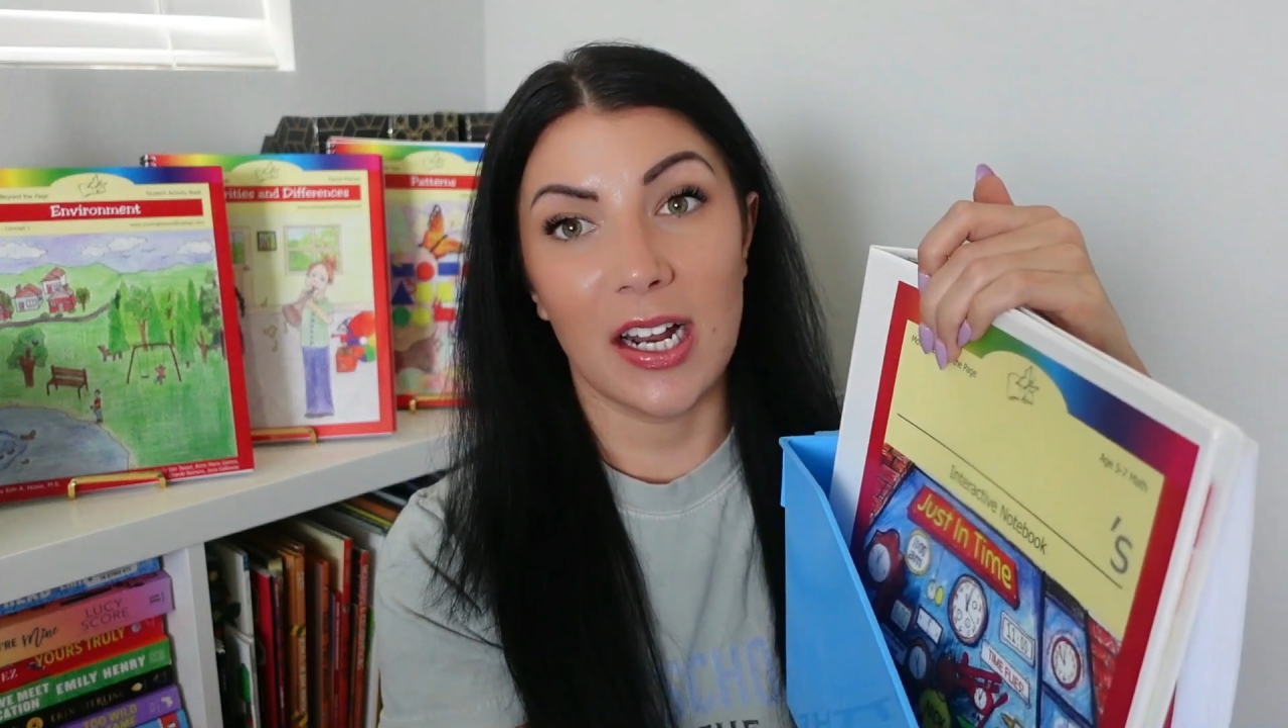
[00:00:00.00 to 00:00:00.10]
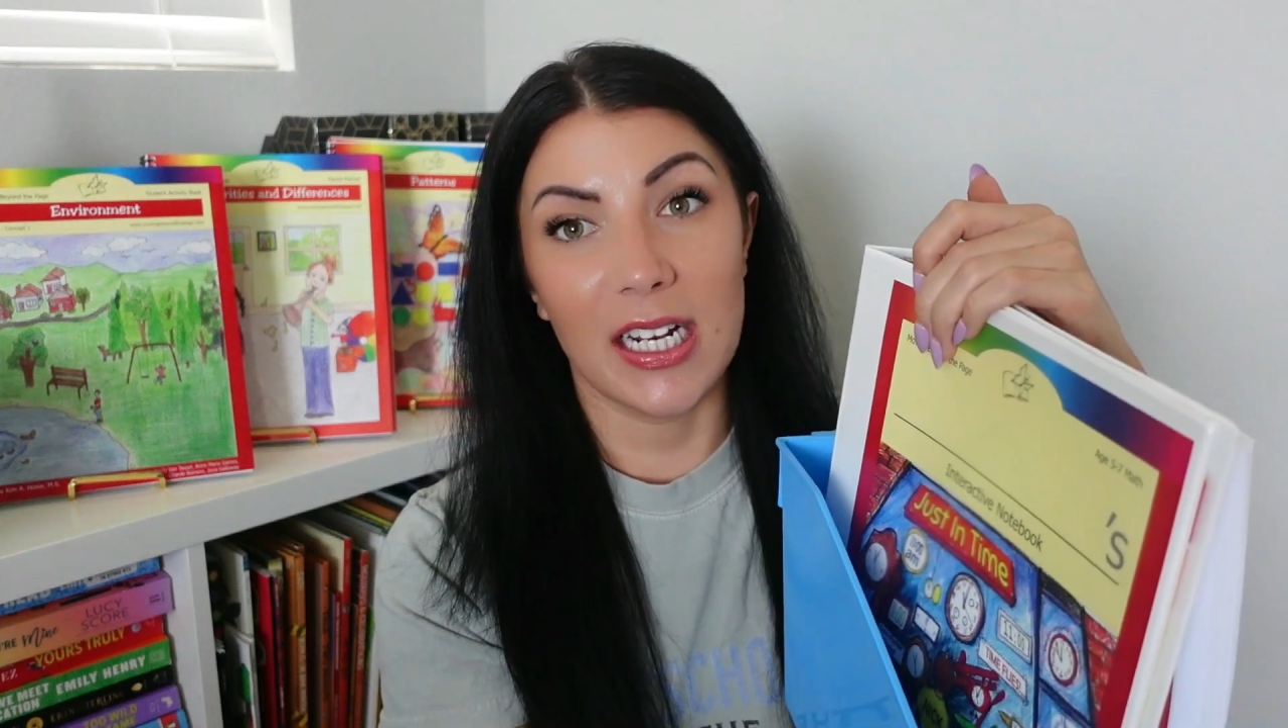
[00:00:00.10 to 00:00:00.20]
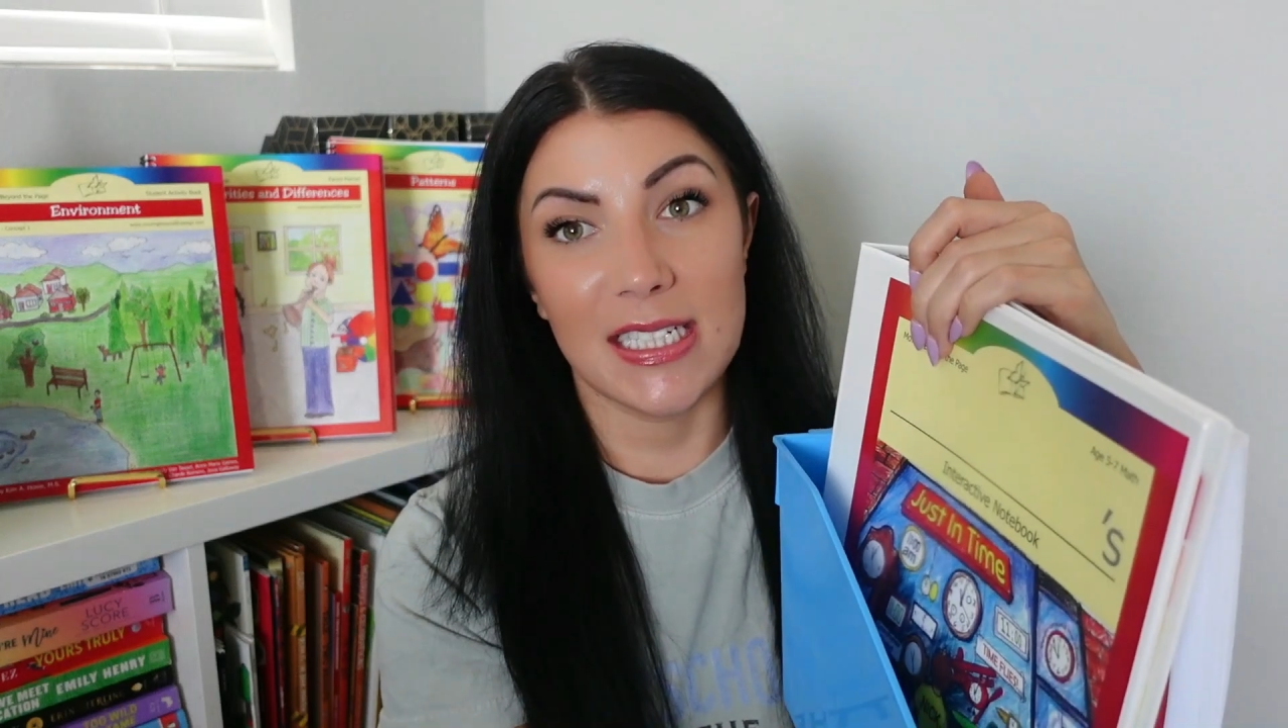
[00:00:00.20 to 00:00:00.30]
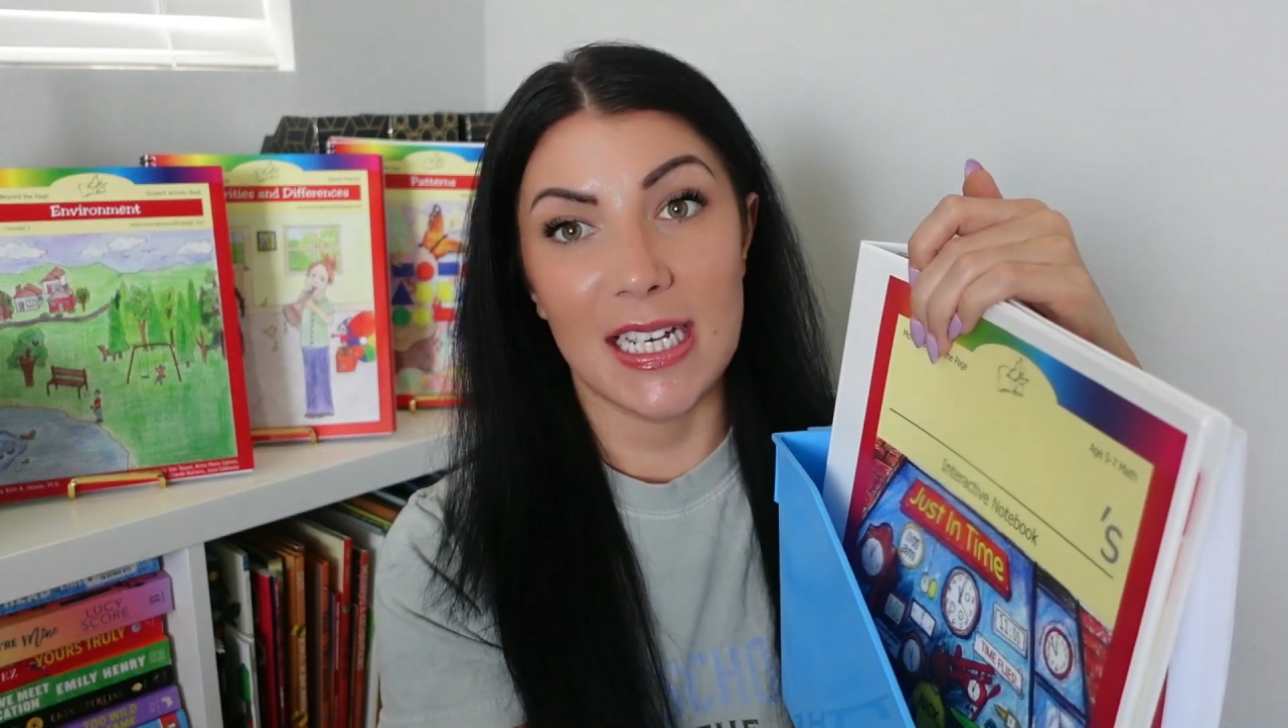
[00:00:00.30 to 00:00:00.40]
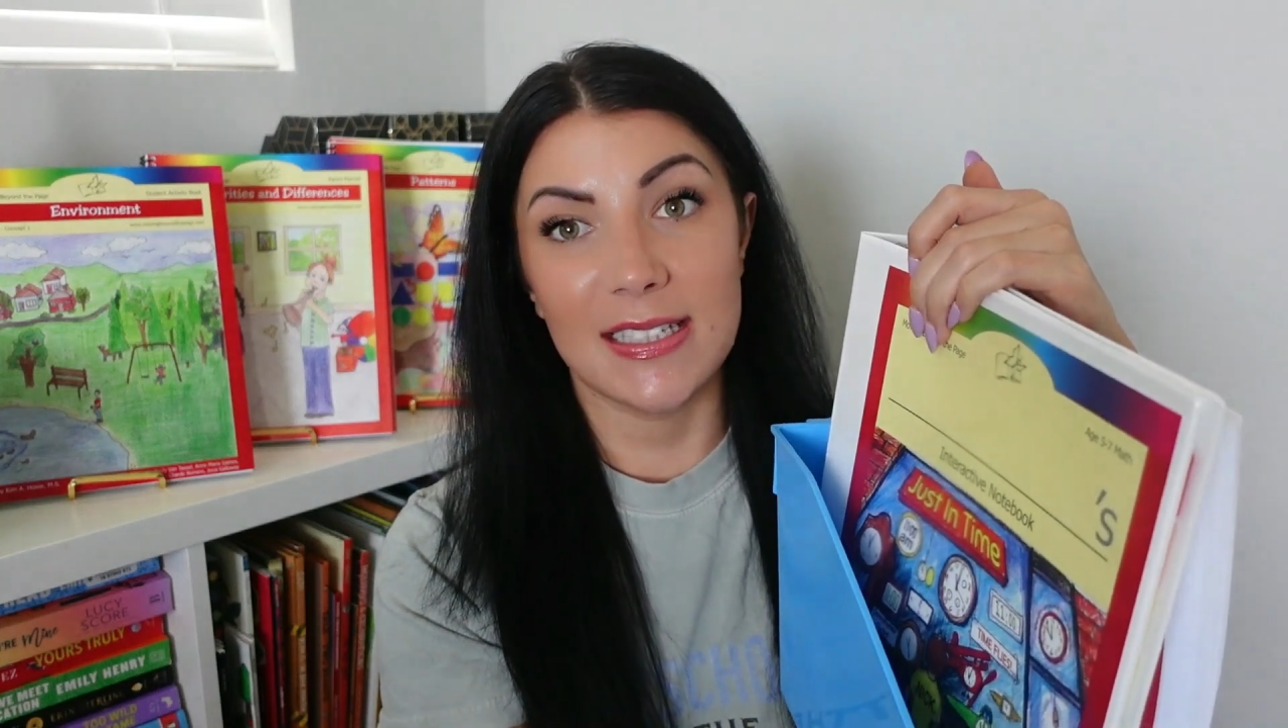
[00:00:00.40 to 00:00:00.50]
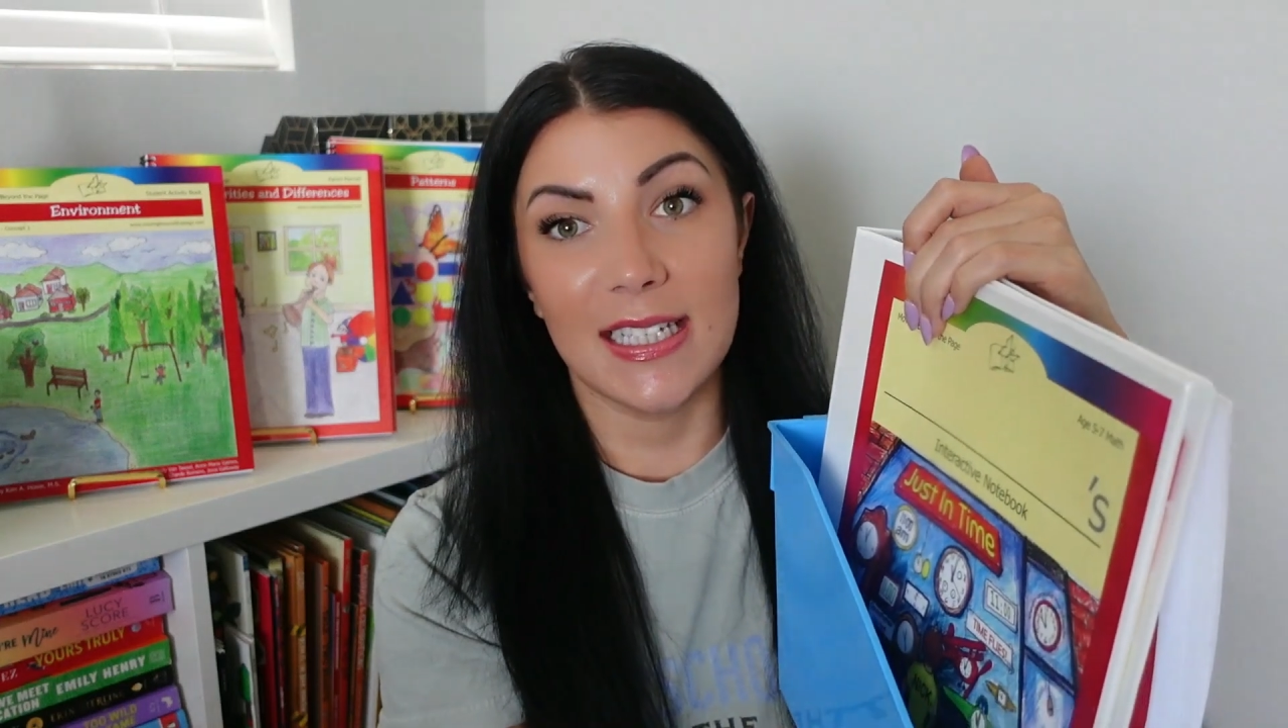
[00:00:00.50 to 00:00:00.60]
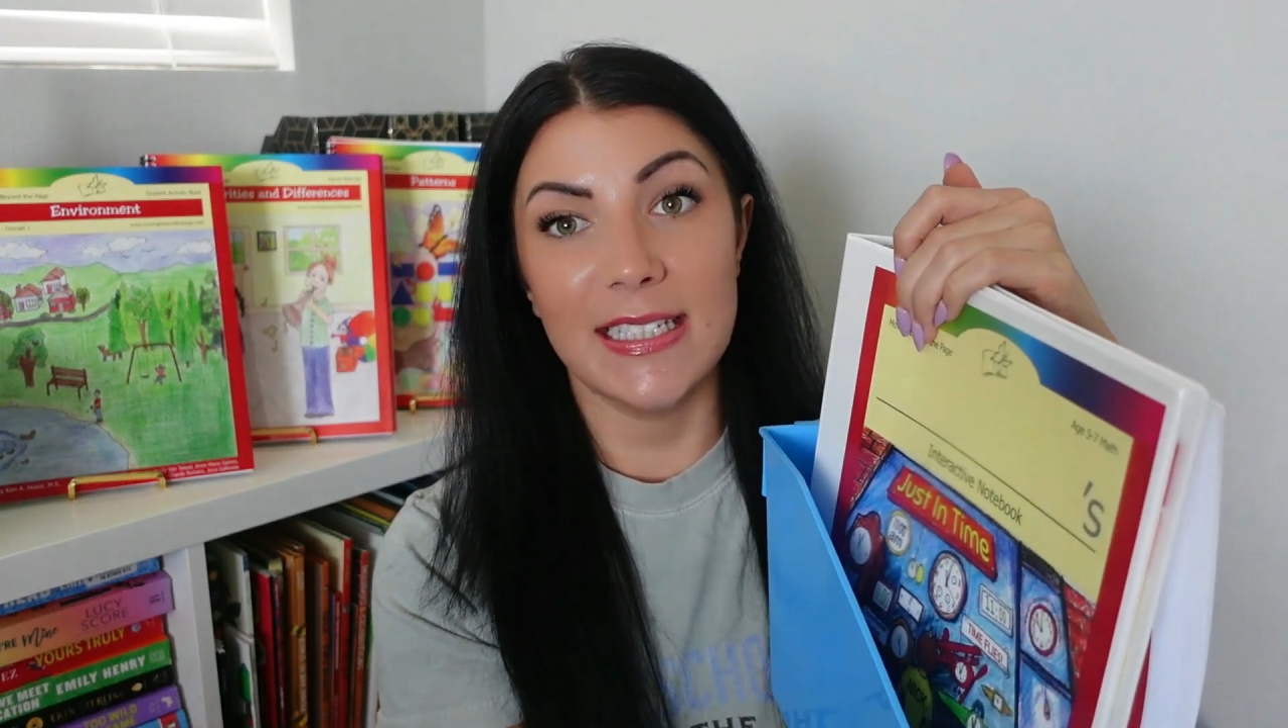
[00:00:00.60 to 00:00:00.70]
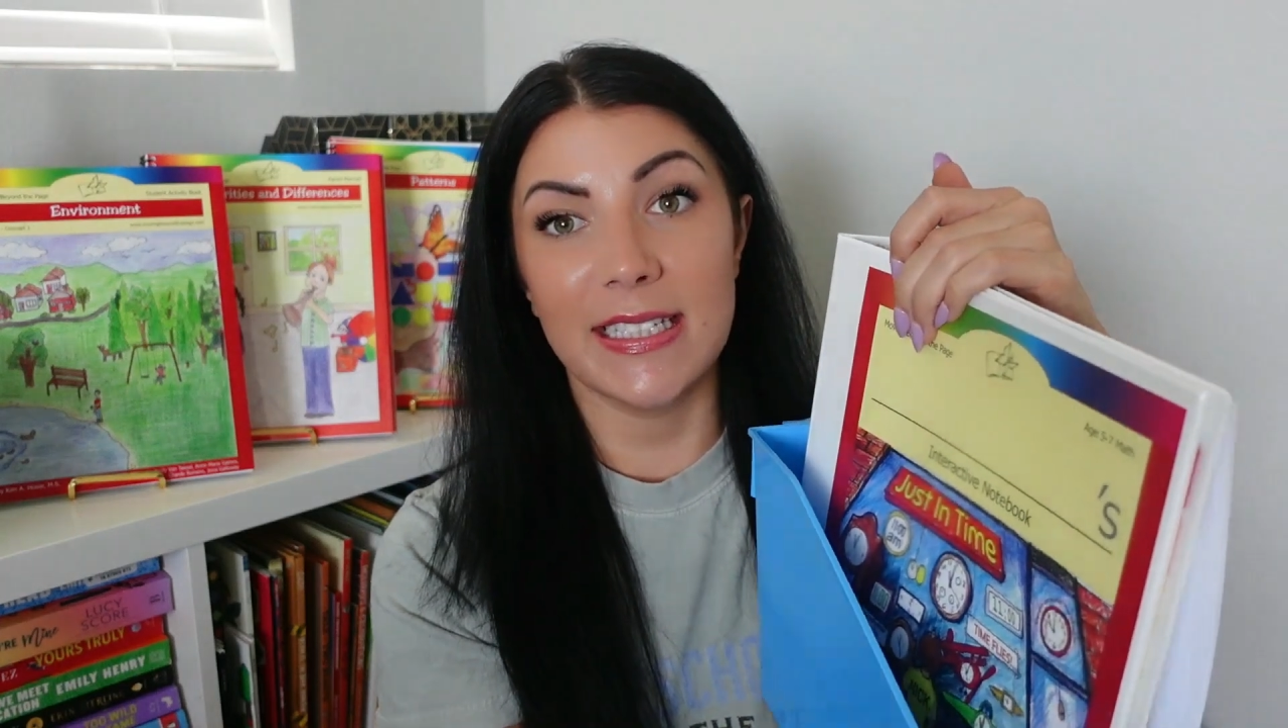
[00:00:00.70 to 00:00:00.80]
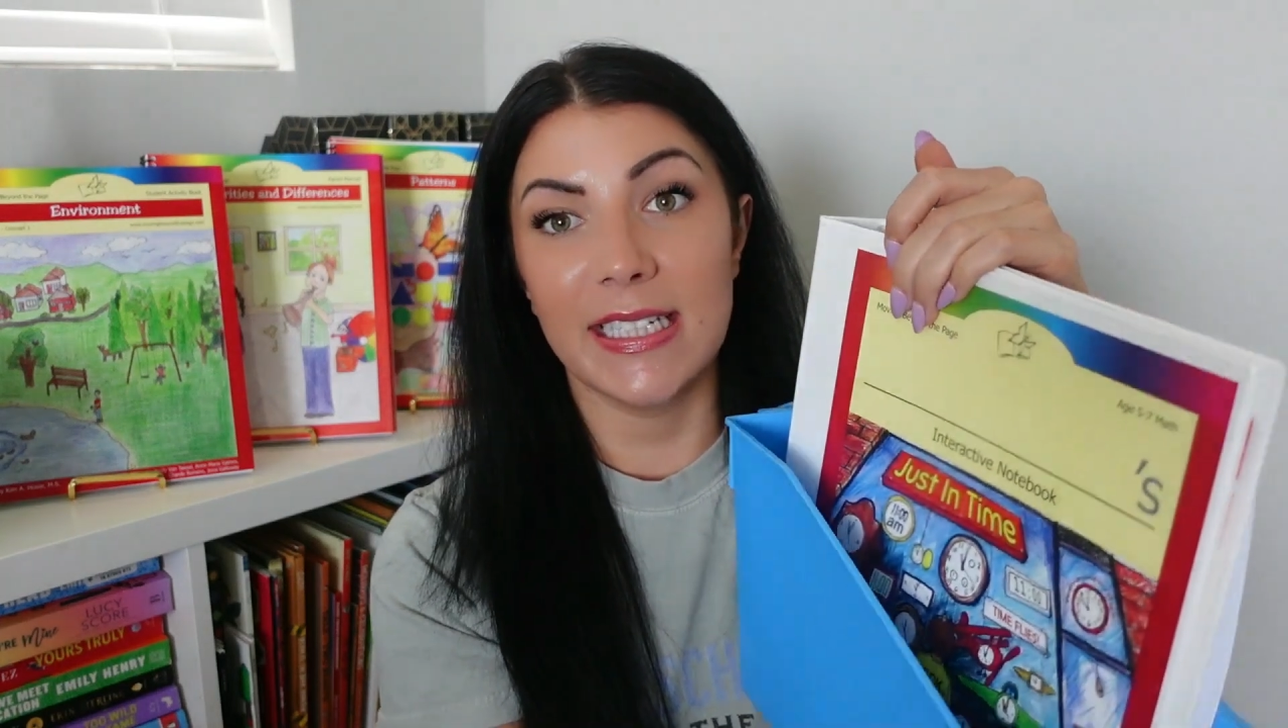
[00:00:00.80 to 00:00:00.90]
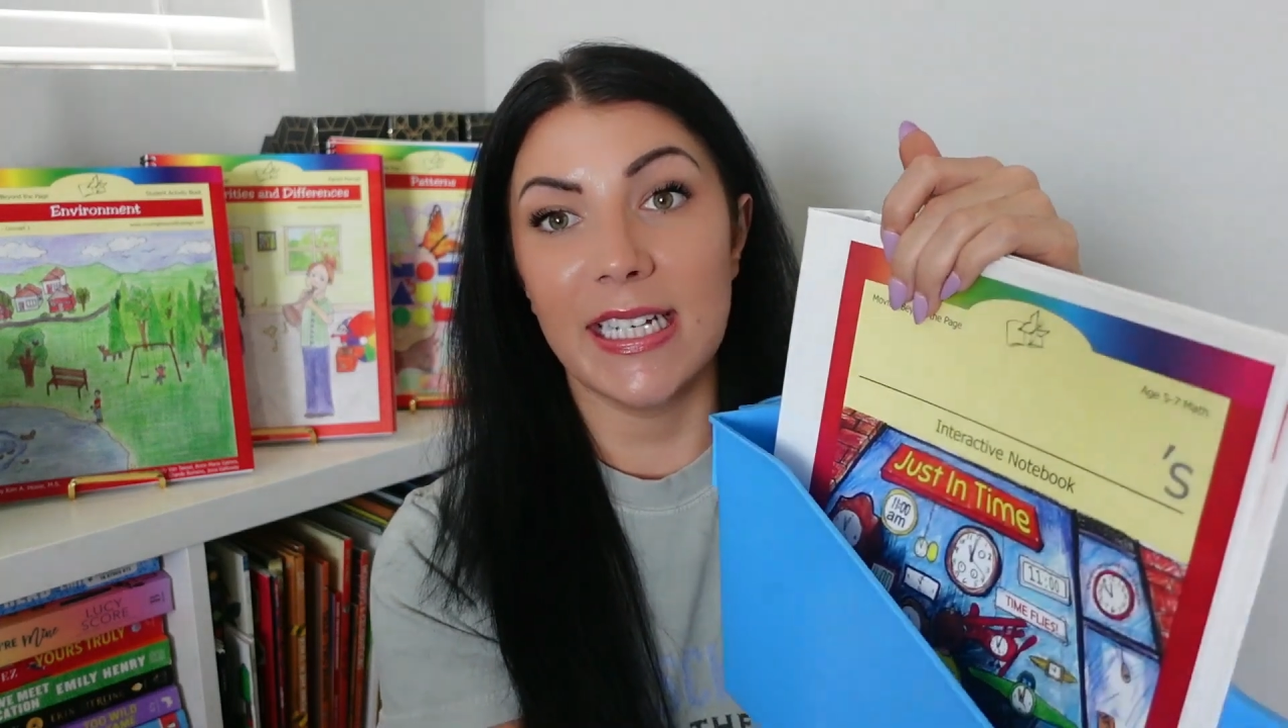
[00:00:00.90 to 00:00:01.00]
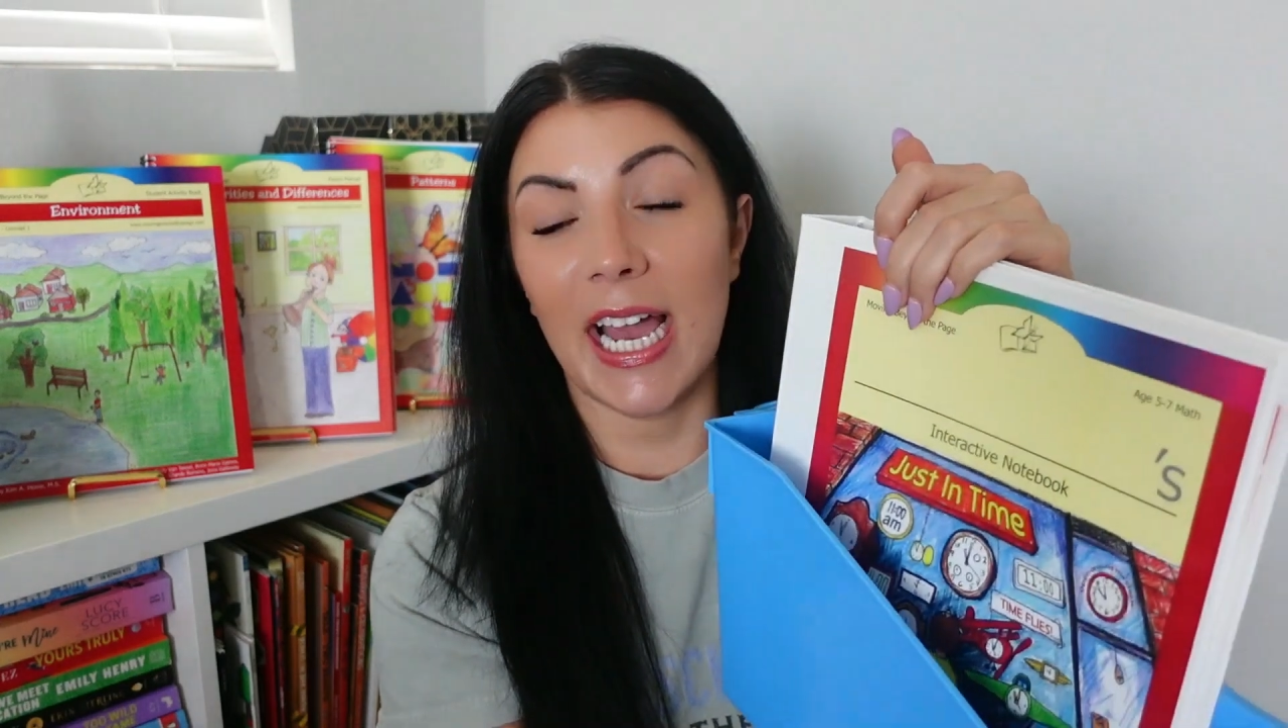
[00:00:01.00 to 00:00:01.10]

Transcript: on a desk easily.